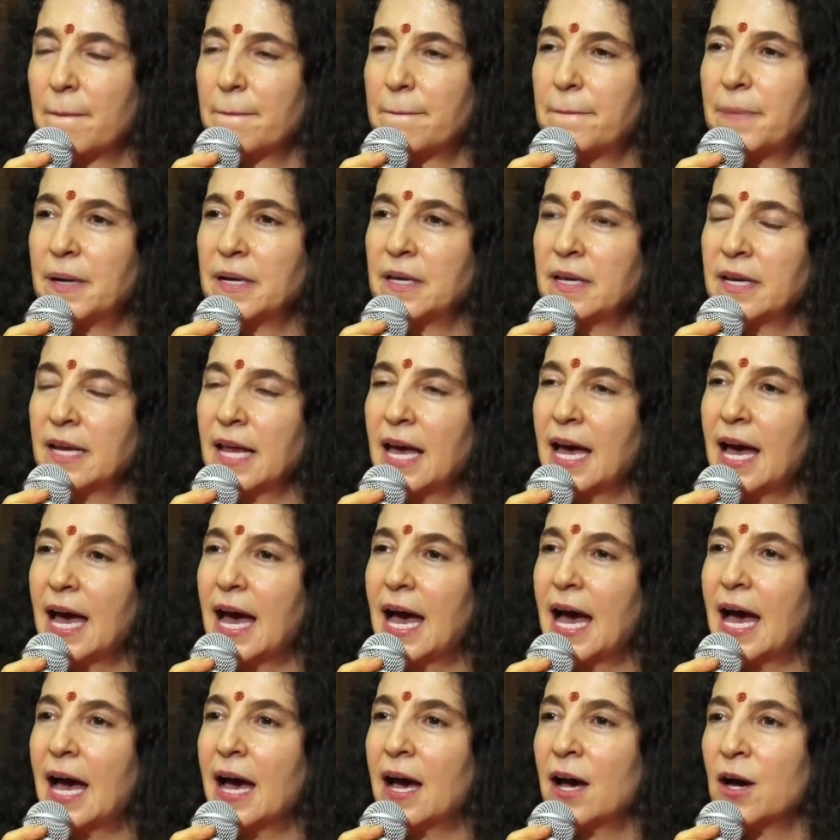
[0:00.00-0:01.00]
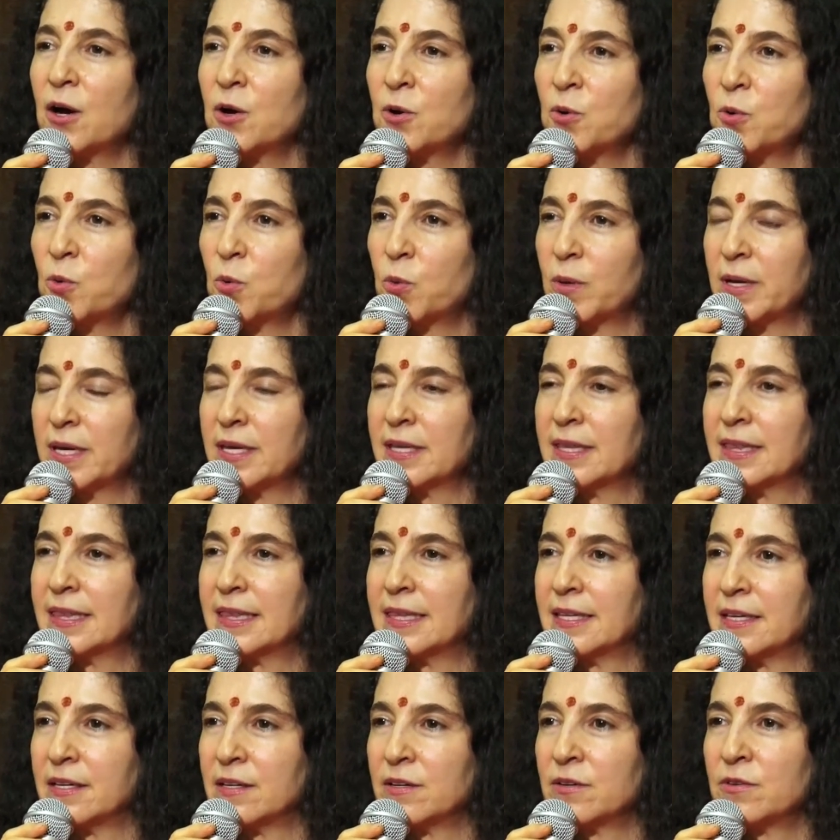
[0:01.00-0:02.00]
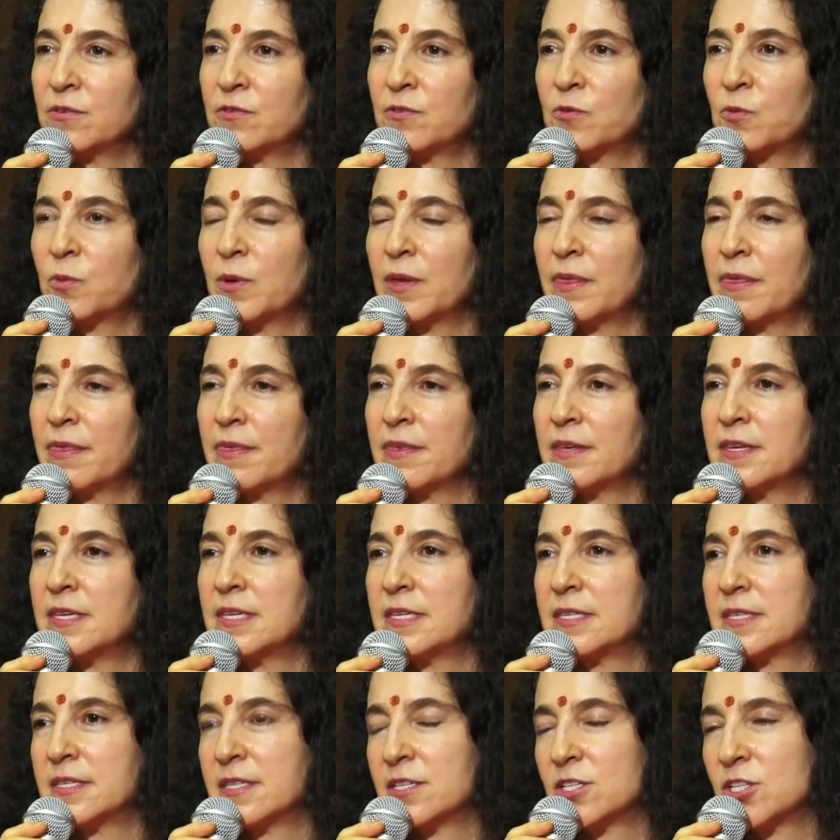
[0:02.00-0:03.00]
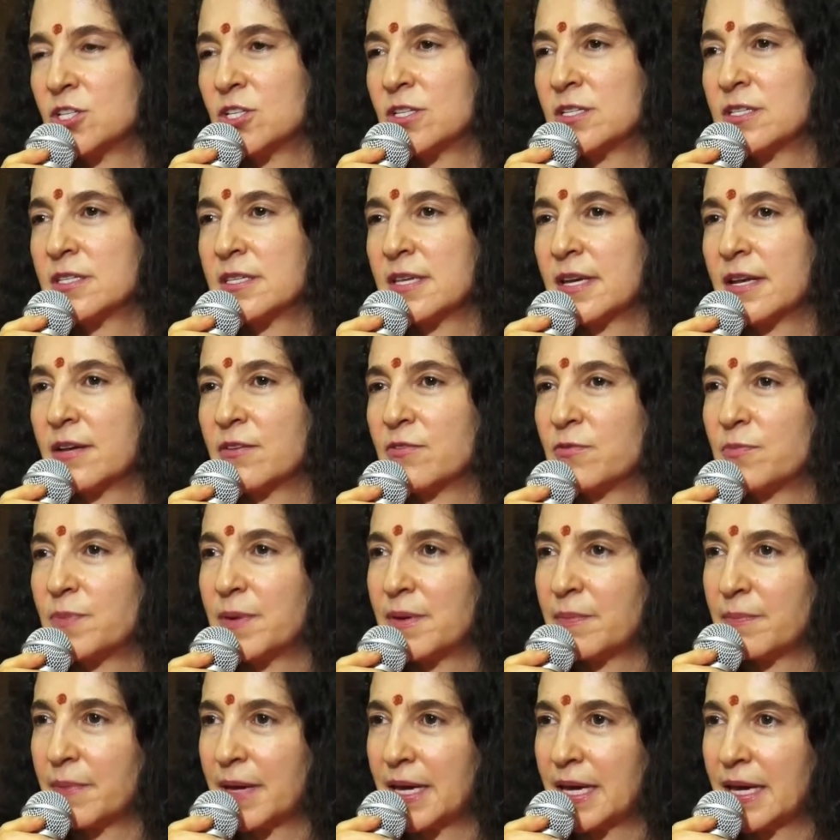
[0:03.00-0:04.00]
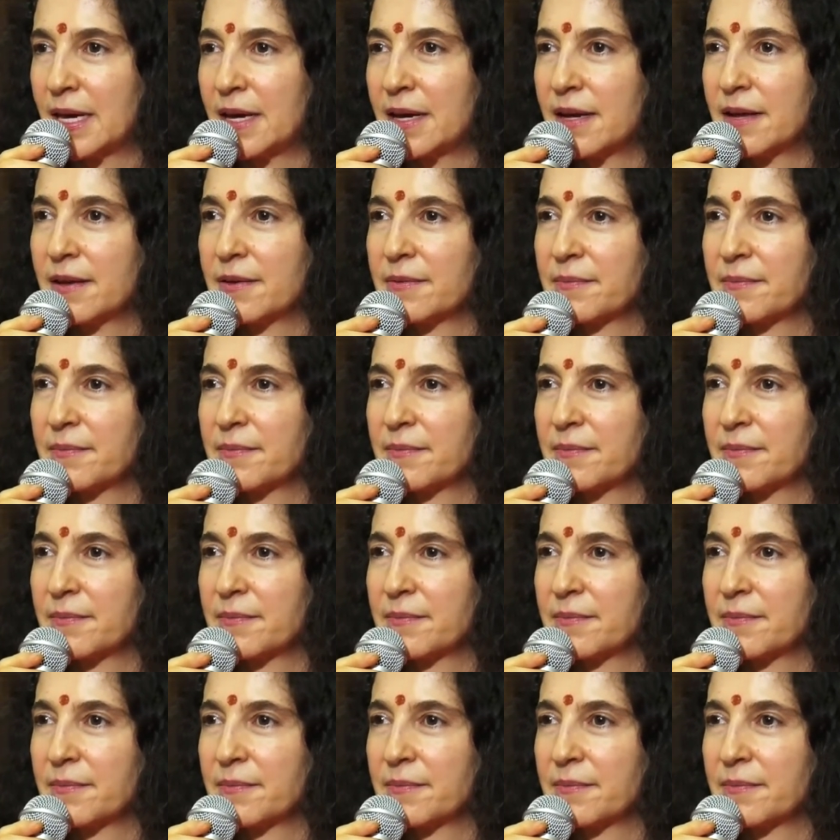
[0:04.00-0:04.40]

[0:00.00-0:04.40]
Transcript: but in how we live with the decisions that have been made.